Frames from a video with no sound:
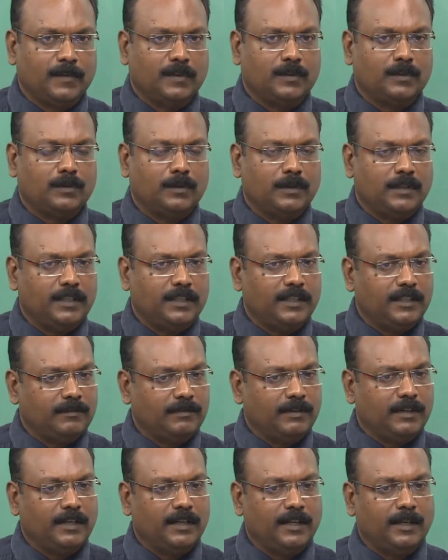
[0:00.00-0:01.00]
so that it
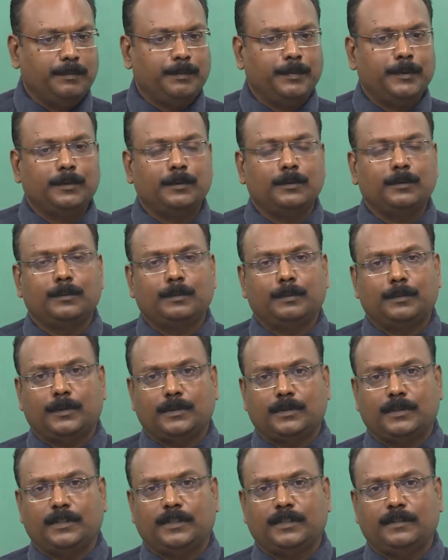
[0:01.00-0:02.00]
will help you
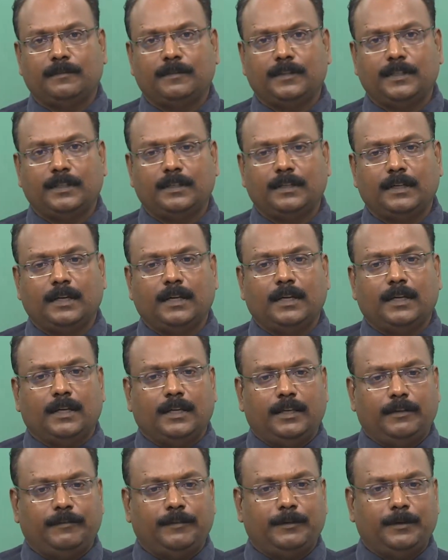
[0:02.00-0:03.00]
positively.
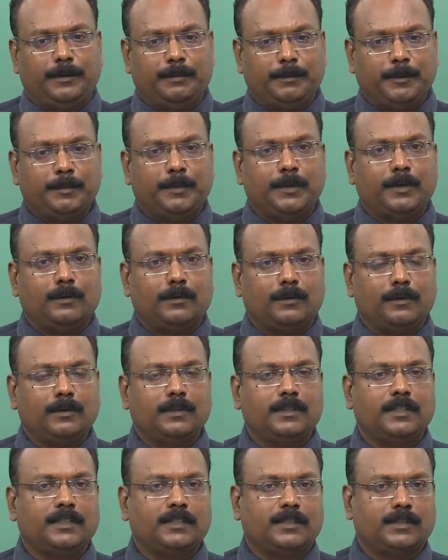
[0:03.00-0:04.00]
If you remember all
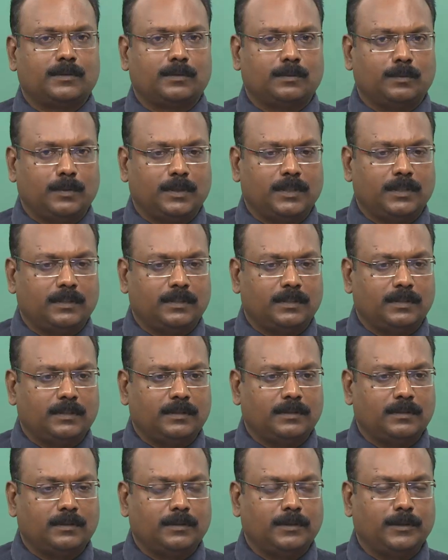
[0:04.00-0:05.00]
these
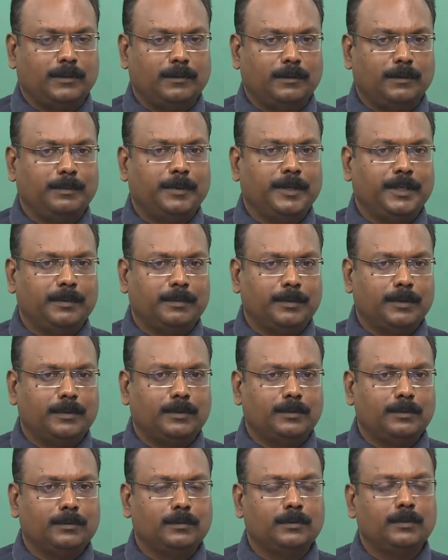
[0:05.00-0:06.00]
once, so you will be able
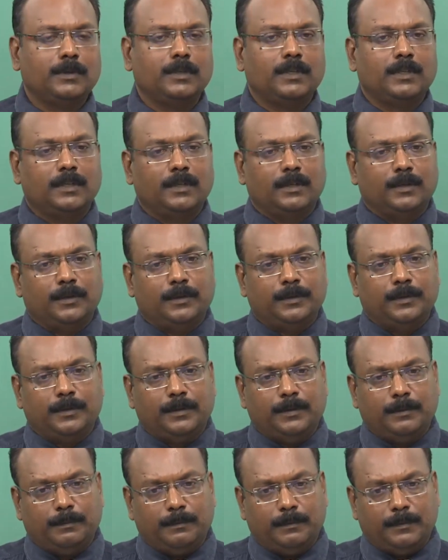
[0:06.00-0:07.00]
to
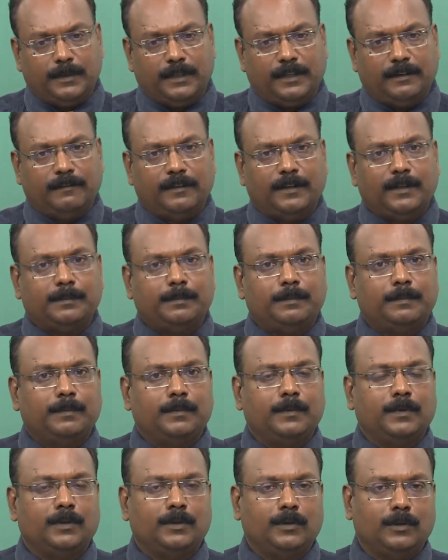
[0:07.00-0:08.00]
develop
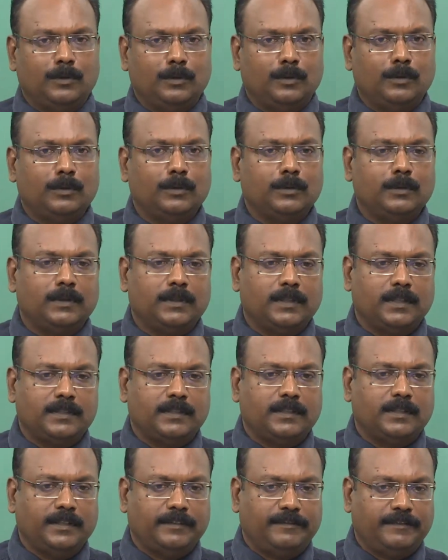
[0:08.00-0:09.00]
grow
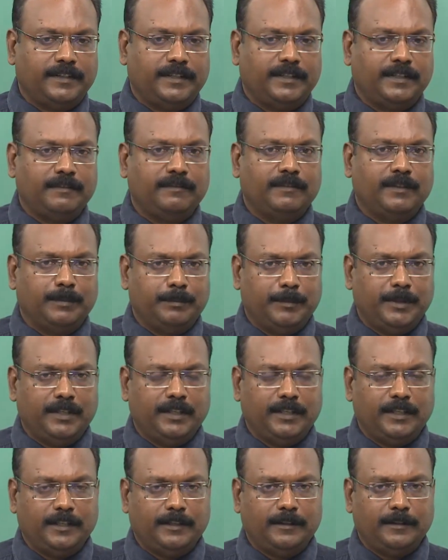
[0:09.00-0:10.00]
as an effective
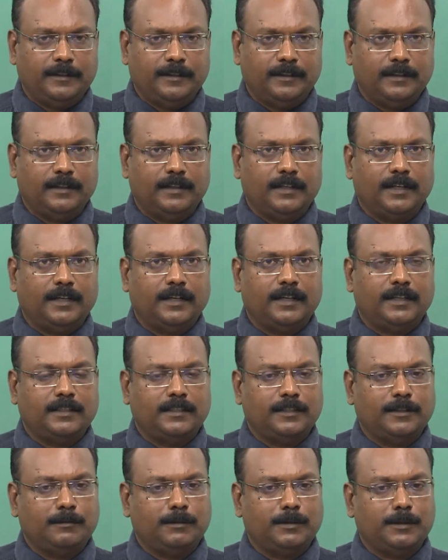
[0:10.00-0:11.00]
communicator, and
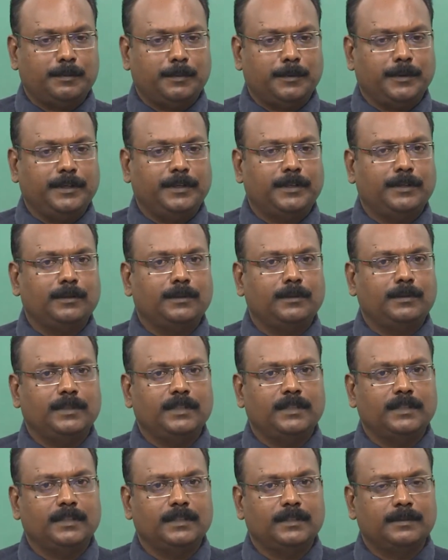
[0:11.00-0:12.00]
as it was pointed out
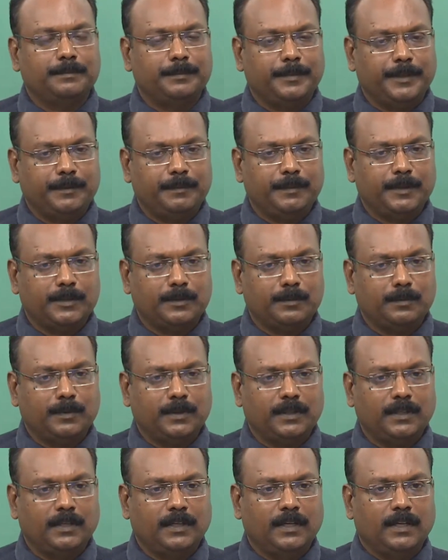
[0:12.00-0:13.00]
in the previous
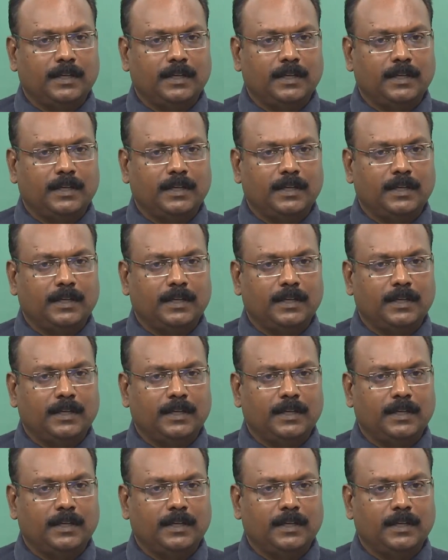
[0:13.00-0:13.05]
one,